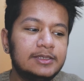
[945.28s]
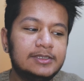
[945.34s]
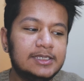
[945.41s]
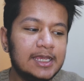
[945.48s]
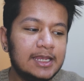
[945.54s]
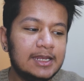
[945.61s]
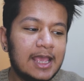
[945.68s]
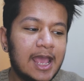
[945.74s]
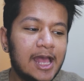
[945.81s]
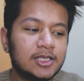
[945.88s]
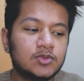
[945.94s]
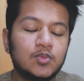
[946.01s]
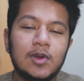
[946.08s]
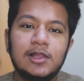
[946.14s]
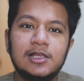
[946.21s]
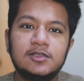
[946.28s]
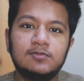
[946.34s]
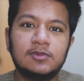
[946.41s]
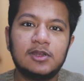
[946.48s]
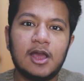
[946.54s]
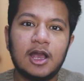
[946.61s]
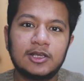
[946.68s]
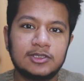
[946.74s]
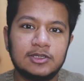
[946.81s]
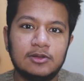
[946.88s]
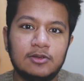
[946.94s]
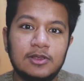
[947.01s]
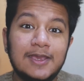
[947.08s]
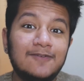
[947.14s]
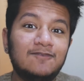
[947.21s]
did as well as
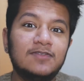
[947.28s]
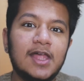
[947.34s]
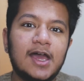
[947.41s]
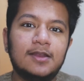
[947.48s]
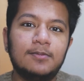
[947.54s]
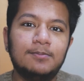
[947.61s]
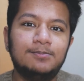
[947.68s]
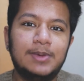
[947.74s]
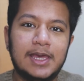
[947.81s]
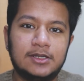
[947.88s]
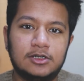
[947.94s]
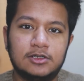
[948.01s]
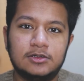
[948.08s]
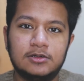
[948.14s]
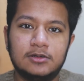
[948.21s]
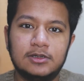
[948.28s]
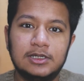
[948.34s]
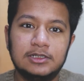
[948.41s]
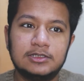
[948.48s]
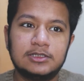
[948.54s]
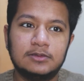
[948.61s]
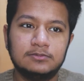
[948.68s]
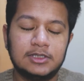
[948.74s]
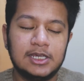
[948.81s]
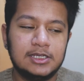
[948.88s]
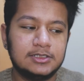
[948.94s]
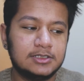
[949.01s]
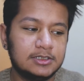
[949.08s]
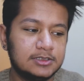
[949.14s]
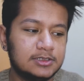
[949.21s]
minoxidil, if not better in some
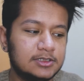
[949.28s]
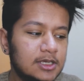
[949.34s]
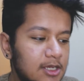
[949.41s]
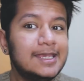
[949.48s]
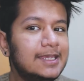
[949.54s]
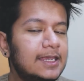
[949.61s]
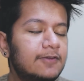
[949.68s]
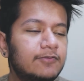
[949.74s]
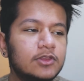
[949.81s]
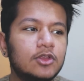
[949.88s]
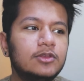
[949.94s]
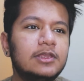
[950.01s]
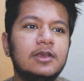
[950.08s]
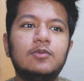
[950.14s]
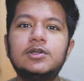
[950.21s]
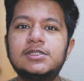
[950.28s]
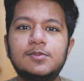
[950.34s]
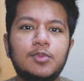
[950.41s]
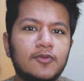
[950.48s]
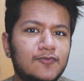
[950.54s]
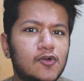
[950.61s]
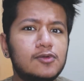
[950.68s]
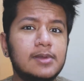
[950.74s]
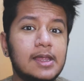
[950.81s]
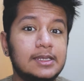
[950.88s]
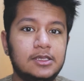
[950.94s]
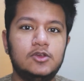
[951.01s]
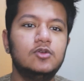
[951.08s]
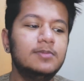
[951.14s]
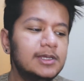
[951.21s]
cases. Even though it wasn't performed on
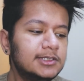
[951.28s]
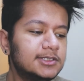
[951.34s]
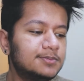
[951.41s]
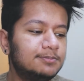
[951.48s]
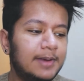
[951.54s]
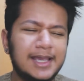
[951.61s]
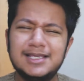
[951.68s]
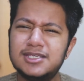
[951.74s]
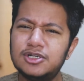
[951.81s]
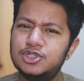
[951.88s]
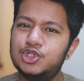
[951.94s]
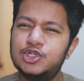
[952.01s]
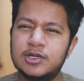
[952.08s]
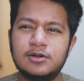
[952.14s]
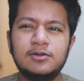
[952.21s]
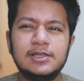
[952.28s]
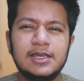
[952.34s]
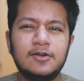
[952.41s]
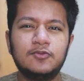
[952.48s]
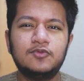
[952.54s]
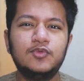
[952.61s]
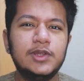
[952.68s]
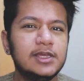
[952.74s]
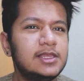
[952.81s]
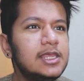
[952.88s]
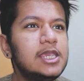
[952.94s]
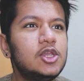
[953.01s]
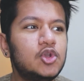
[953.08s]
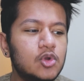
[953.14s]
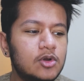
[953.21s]
humans, mice are generally a really
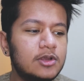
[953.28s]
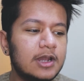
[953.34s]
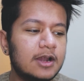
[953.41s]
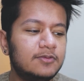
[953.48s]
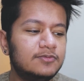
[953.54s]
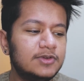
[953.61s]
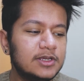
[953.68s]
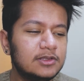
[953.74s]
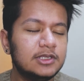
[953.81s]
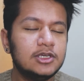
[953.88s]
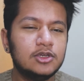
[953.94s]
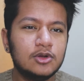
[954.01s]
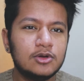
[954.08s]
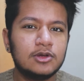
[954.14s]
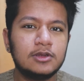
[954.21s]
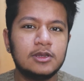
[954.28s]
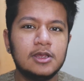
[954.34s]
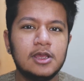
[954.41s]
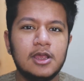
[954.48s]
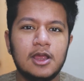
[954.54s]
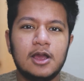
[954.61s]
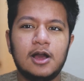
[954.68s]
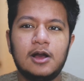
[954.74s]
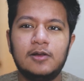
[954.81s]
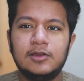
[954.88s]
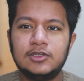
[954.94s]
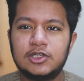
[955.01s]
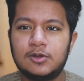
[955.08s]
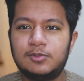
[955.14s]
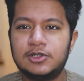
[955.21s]
good, a really good uh,
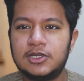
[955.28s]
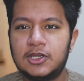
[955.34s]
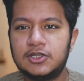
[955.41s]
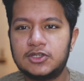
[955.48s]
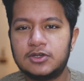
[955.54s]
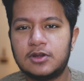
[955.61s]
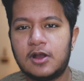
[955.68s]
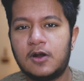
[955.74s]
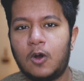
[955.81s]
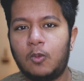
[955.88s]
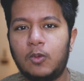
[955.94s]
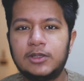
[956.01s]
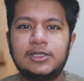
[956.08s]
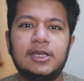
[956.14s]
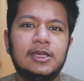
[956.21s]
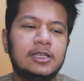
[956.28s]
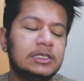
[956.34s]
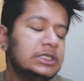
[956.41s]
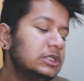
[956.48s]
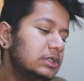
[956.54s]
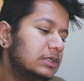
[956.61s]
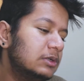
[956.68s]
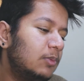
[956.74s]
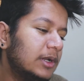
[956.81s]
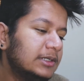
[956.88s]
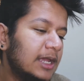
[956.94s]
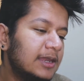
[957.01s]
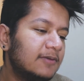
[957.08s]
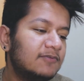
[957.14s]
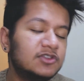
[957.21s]
interpretation of what can what
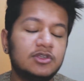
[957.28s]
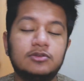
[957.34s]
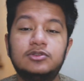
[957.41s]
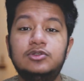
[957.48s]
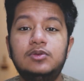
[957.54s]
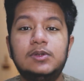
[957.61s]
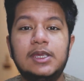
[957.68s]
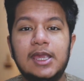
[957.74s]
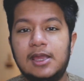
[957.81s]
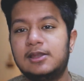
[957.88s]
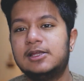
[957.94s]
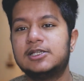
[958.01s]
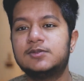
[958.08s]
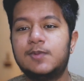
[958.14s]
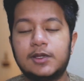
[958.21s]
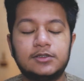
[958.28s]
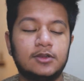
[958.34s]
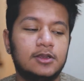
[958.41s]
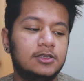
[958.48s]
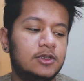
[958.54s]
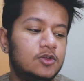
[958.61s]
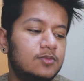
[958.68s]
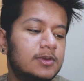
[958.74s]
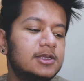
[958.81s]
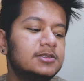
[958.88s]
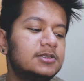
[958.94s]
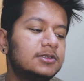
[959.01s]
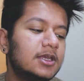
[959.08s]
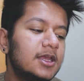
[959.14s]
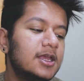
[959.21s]
kind of results you can expect on
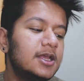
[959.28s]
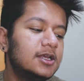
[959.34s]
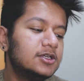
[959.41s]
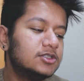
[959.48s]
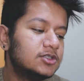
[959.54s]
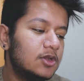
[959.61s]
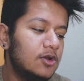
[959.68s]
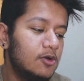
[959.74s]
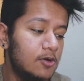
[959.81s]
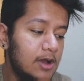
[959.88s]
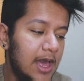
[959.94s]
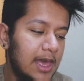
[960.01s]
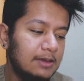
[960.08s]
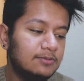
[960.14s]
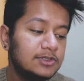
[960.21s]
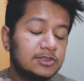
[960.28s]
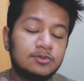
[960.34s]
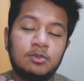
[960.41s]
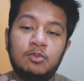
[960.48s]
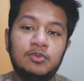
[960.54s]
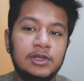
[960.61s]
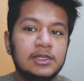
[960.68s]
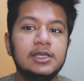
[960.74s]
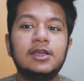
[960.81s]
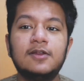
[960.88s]
humans. So I was really